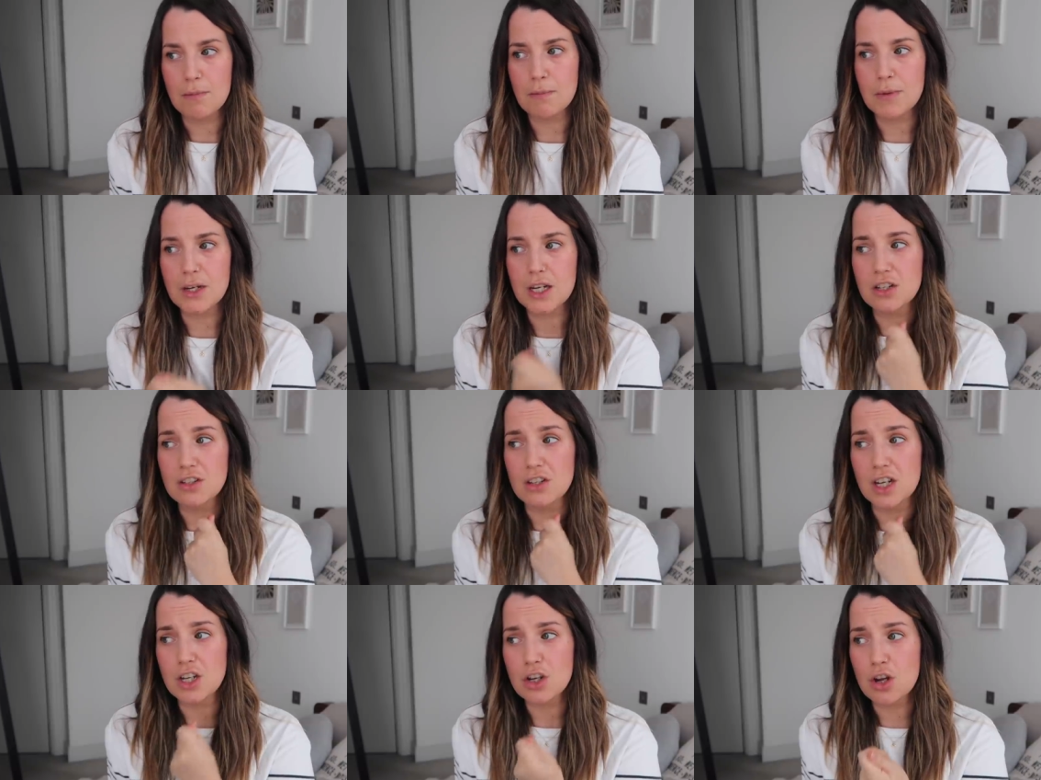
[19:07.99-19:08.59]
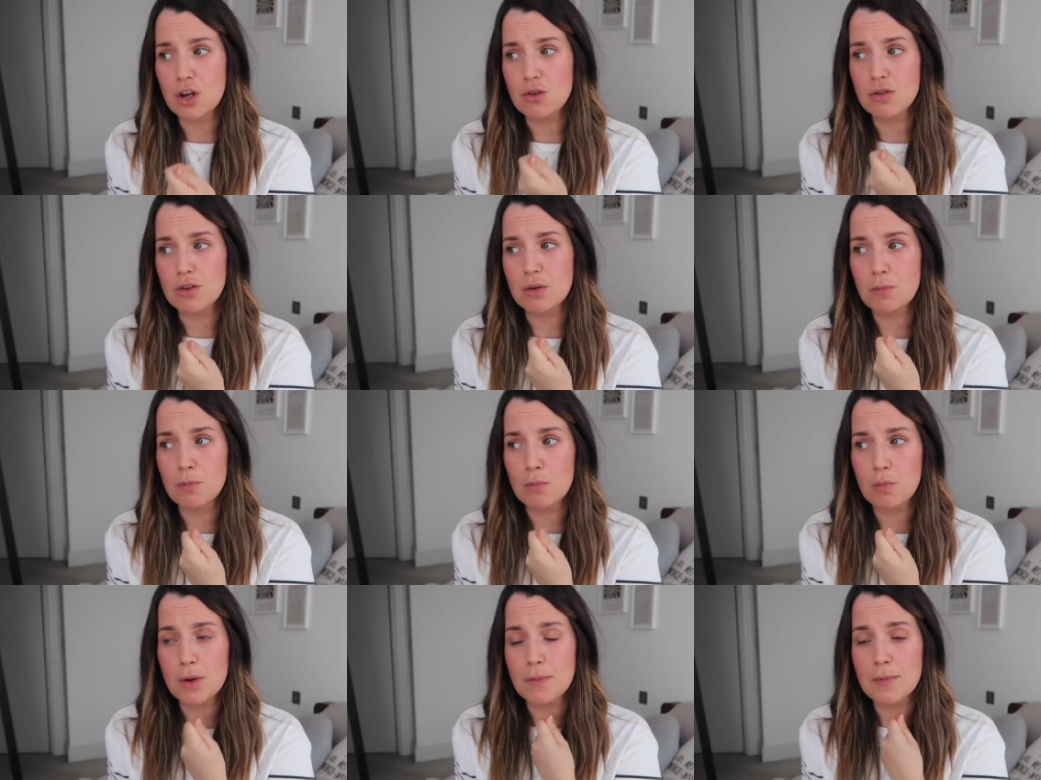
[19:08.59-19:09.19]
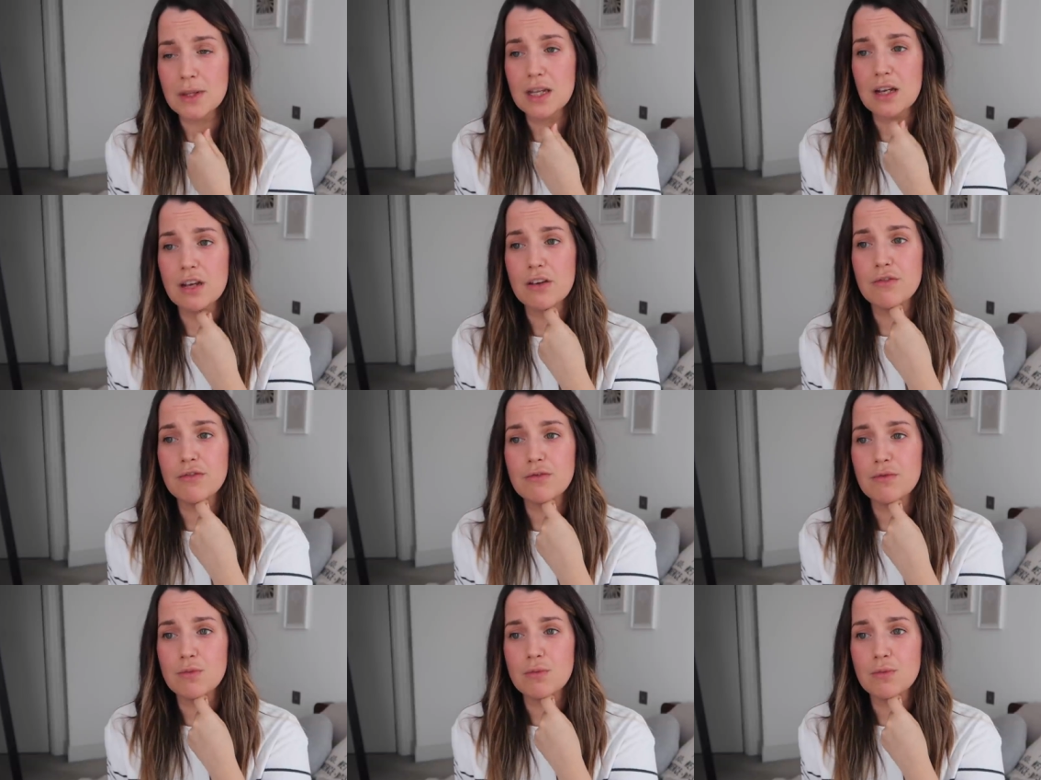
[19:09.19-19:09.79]
Because I know that women that
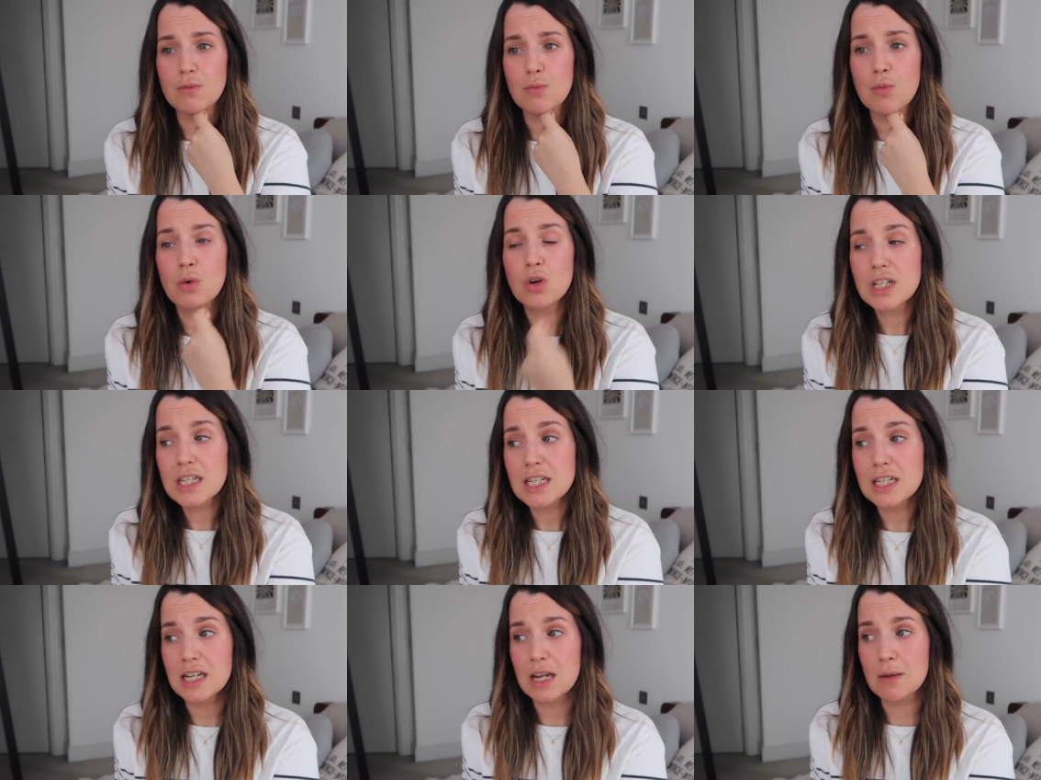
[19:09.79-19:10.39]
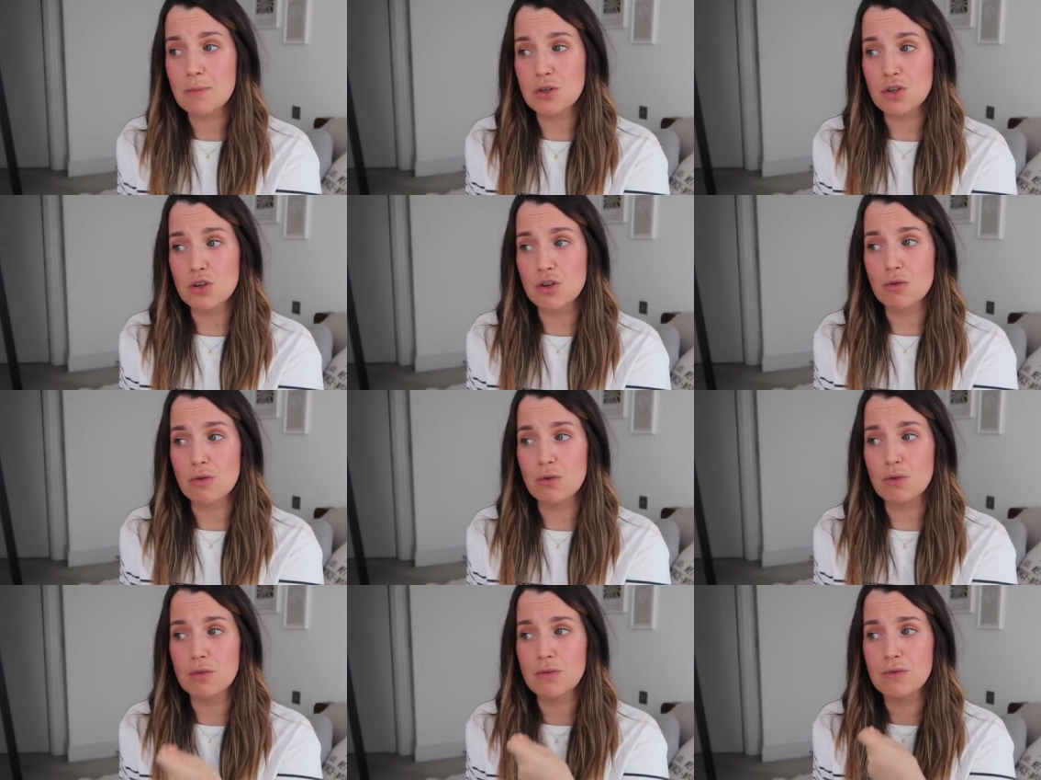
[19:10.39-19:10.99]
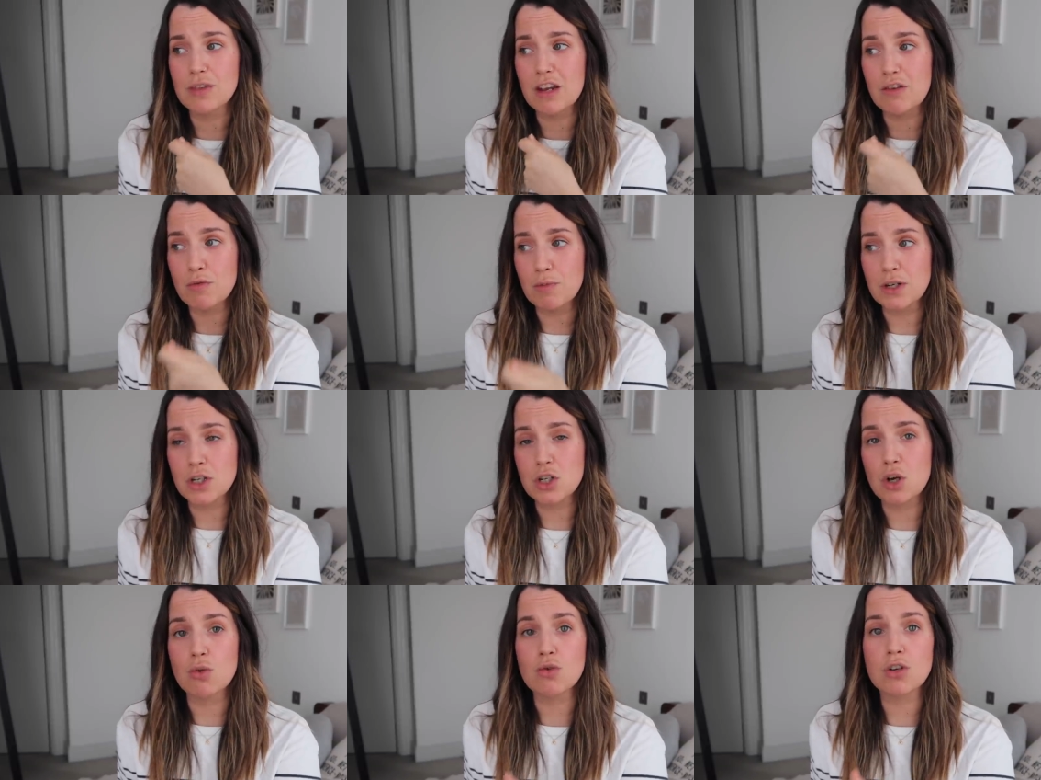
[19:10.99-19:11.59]
have wanted an epidural, they've
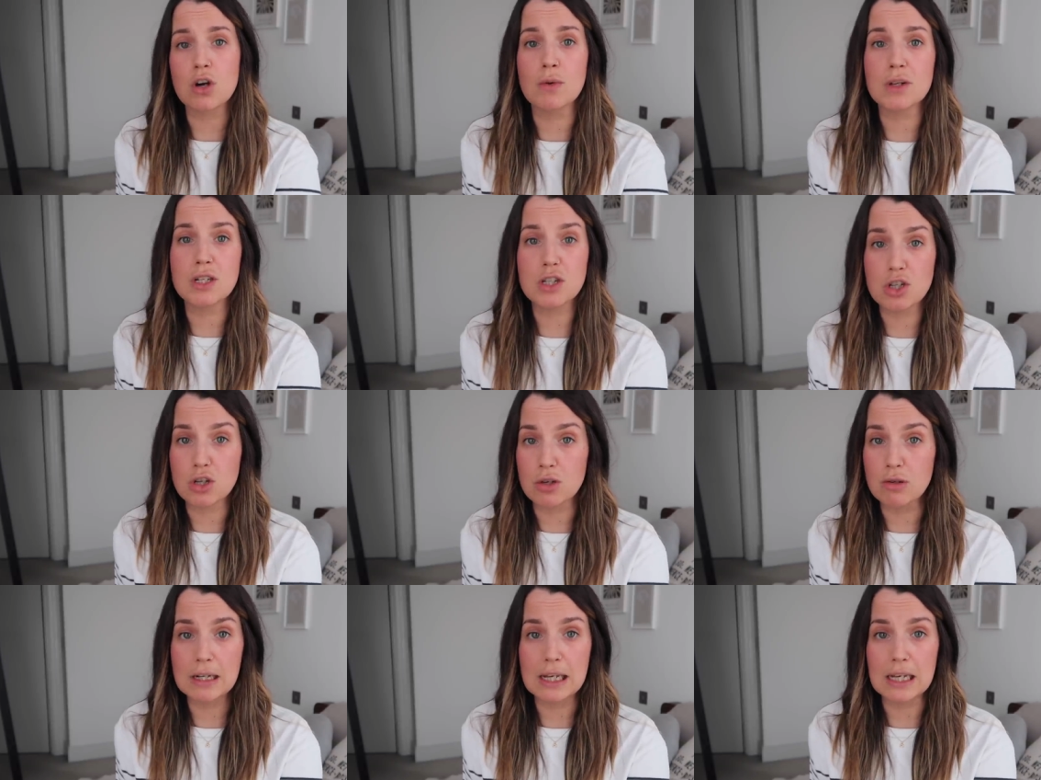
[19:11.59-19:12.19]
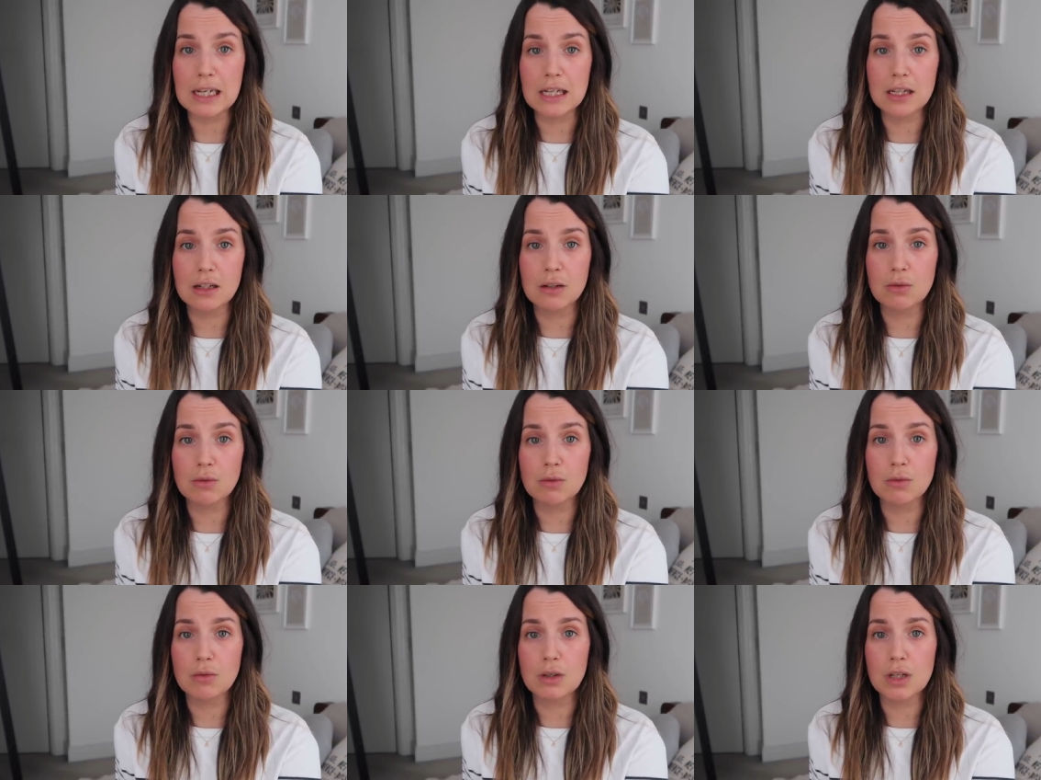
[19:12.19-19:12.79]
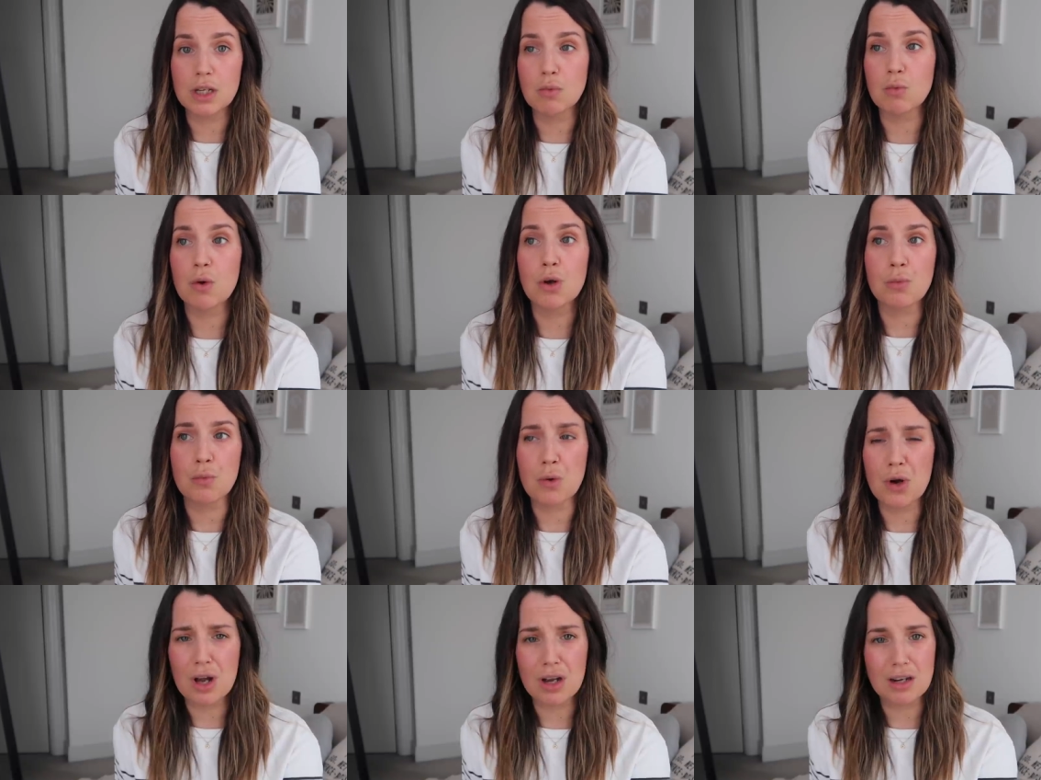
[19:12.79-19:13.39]
been told, oh, it's too late, it
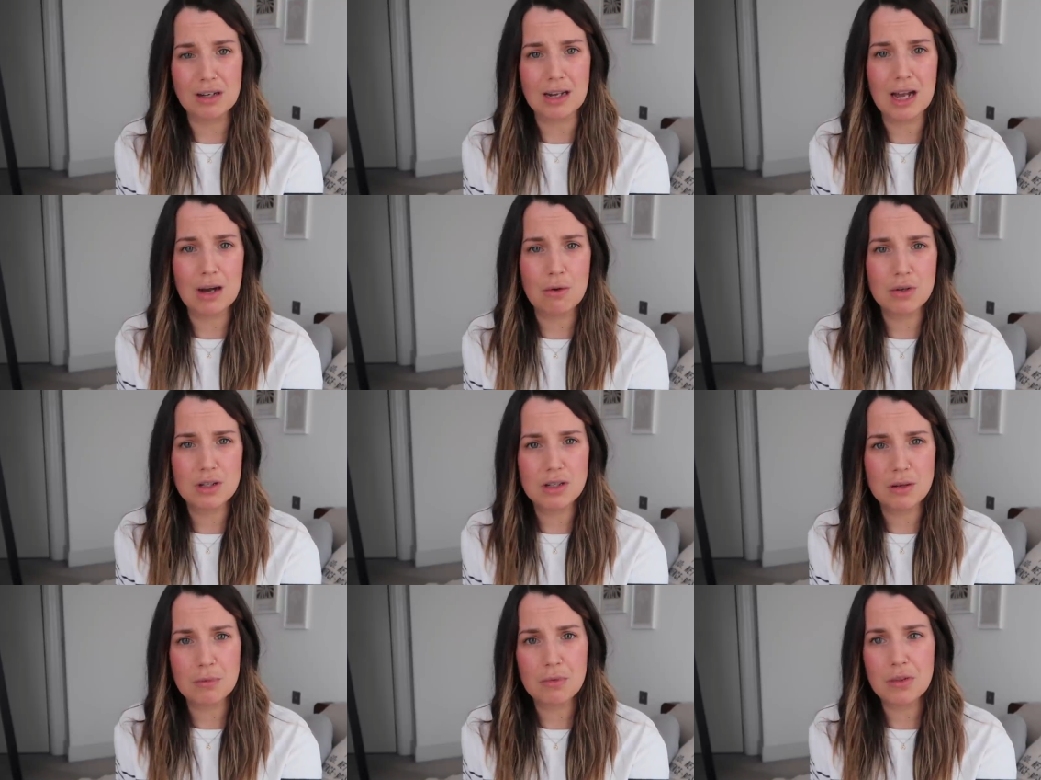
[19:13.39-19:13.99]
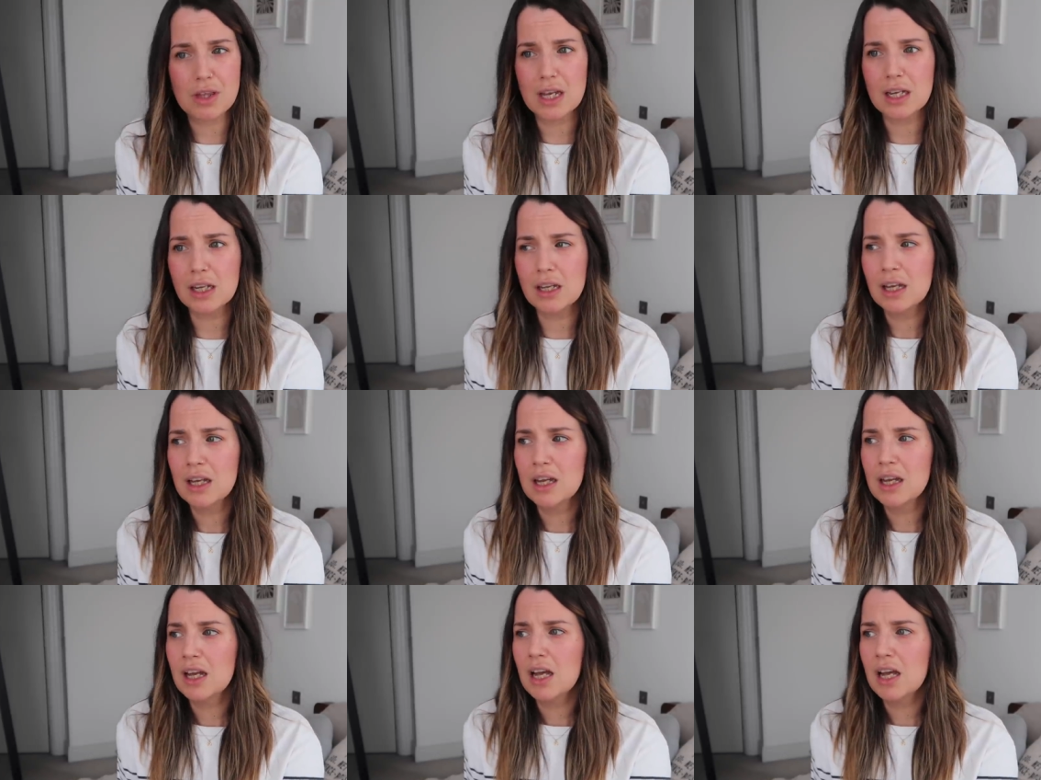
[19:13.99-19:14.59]
won't work now or something.